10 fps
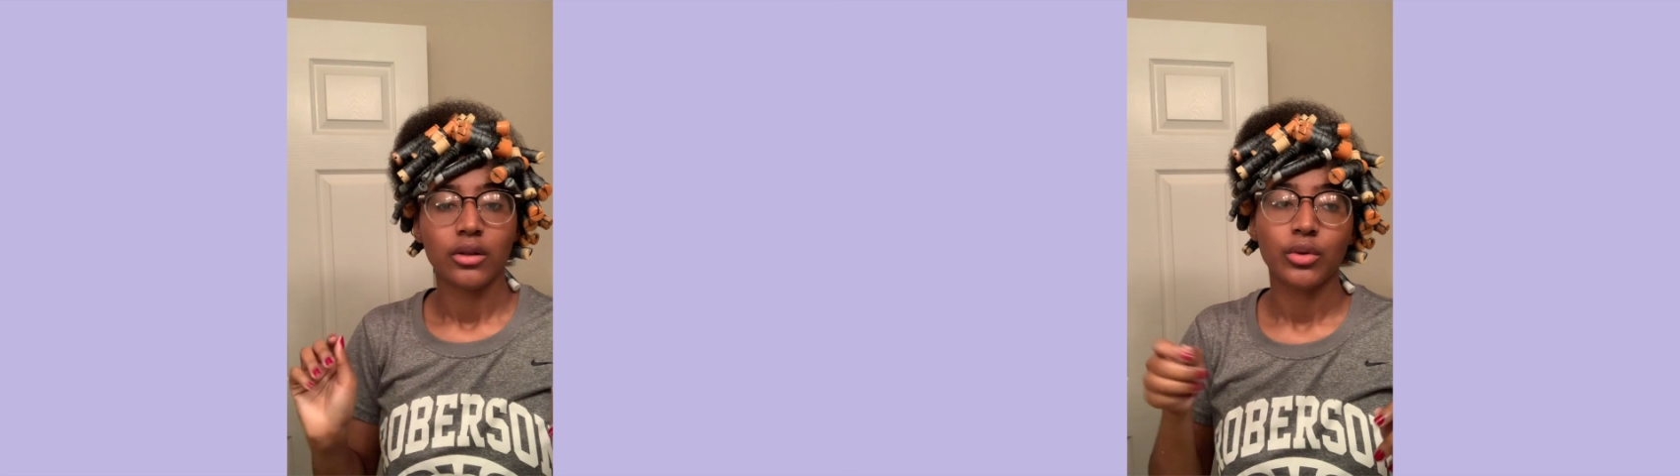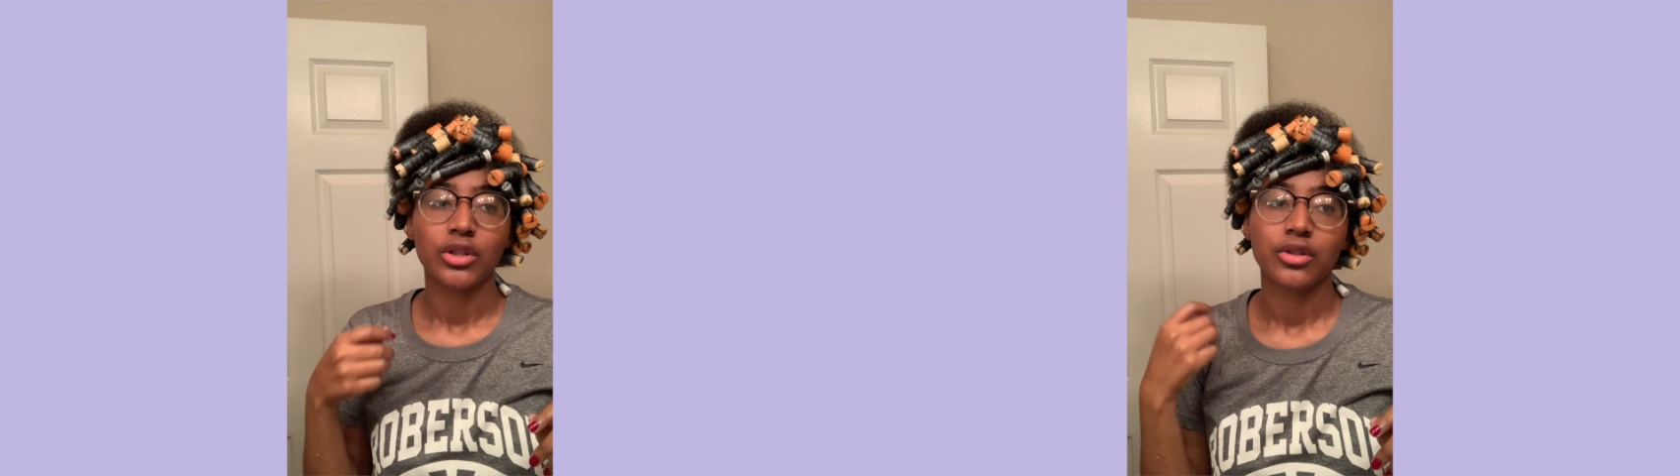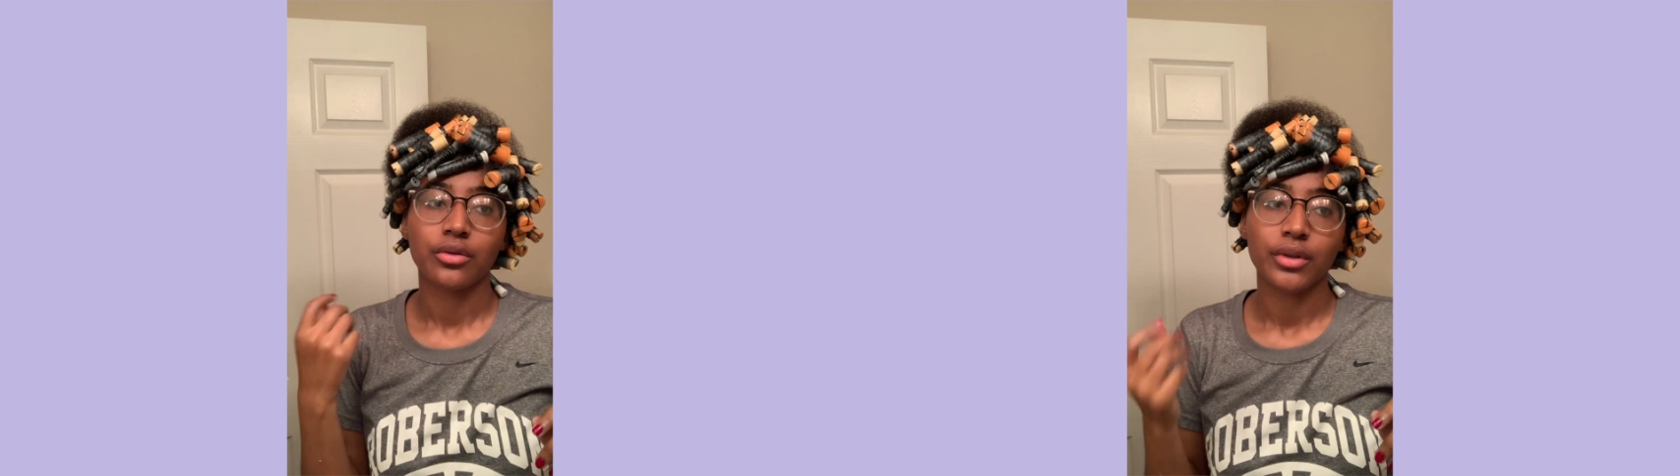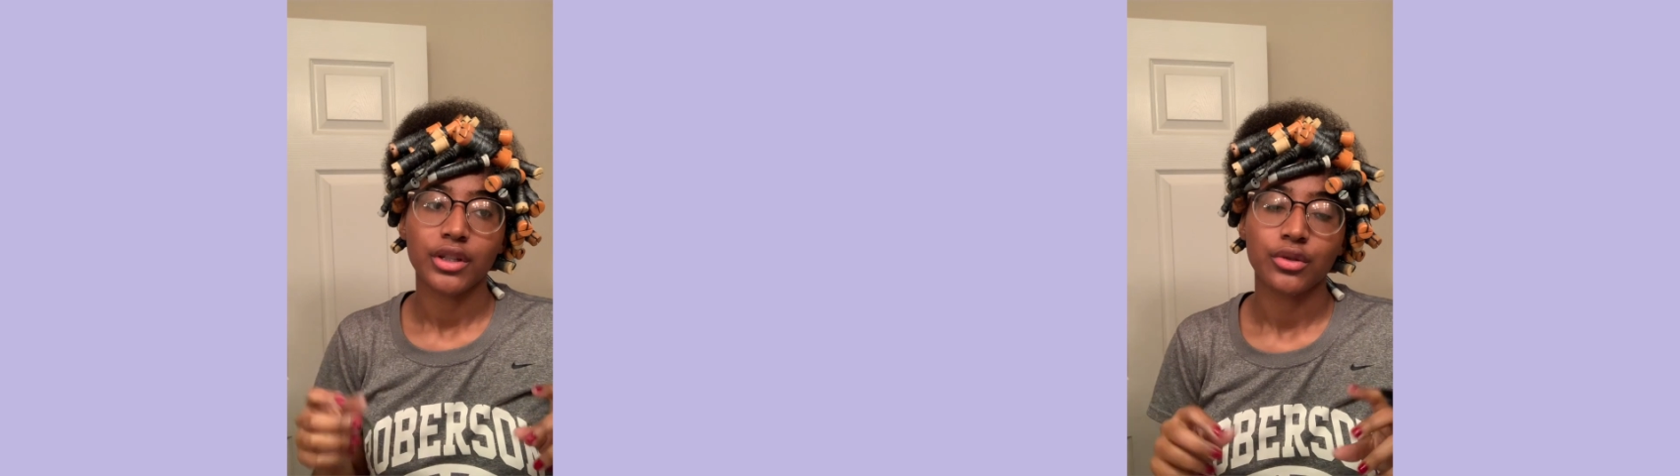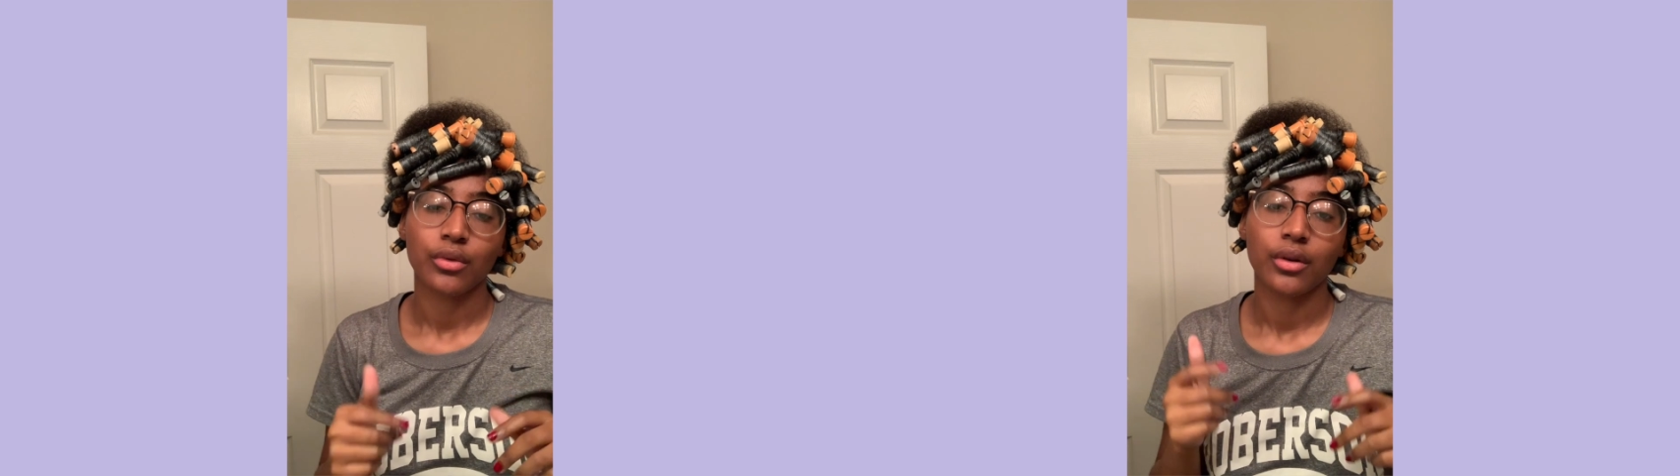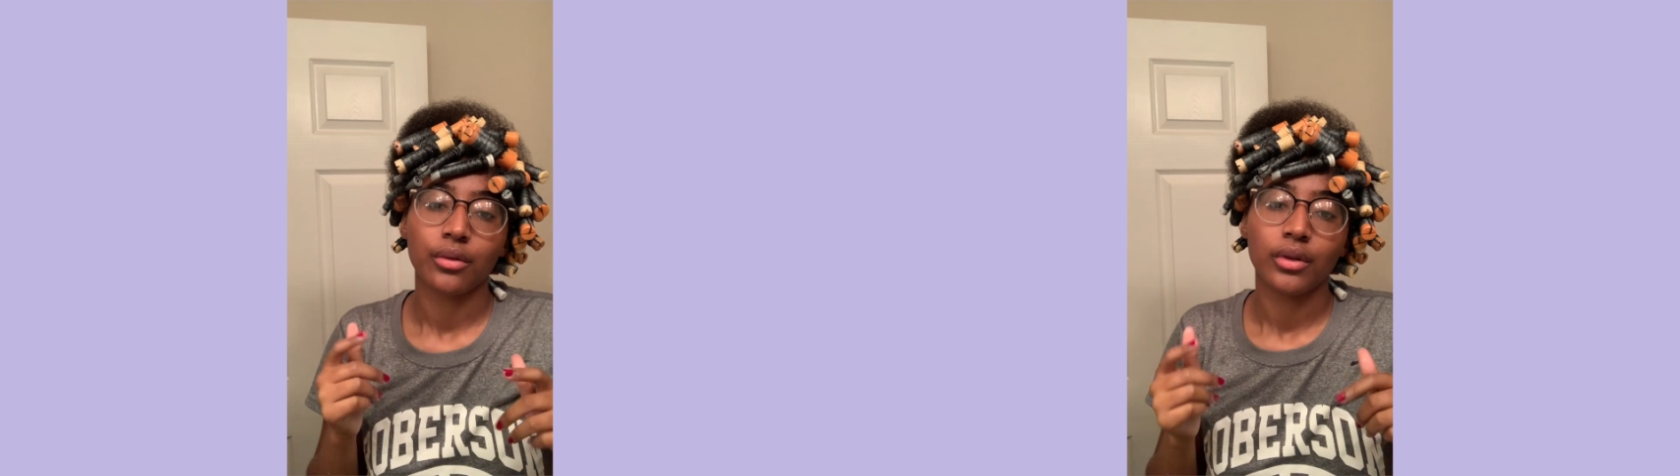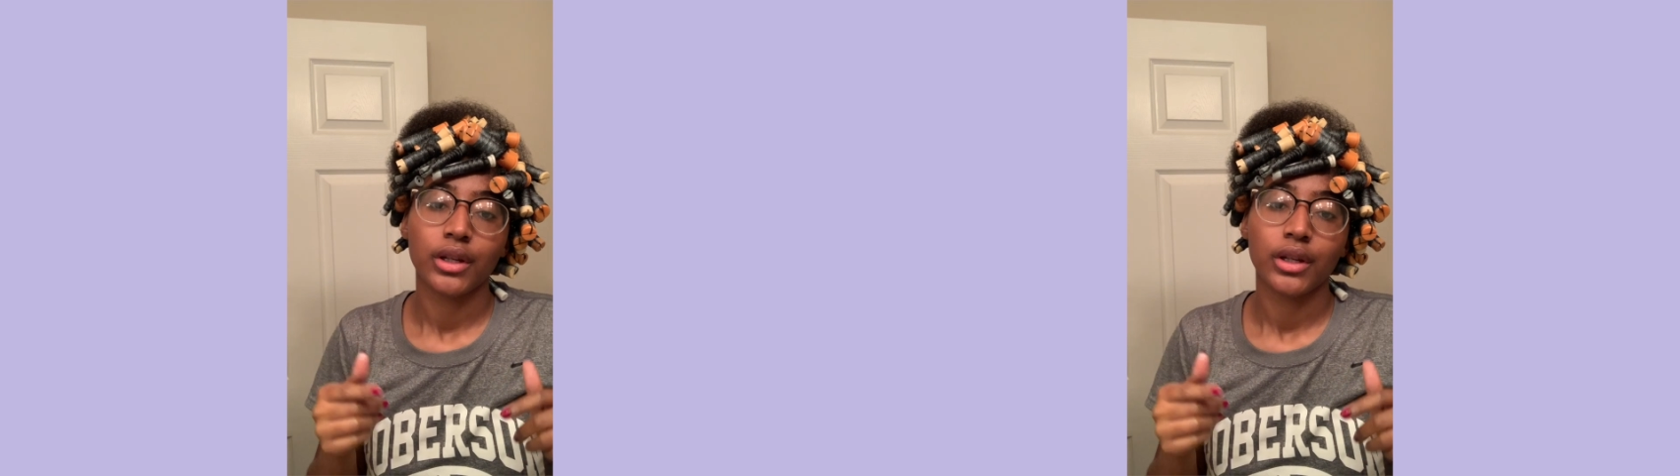Twist your wrist, roll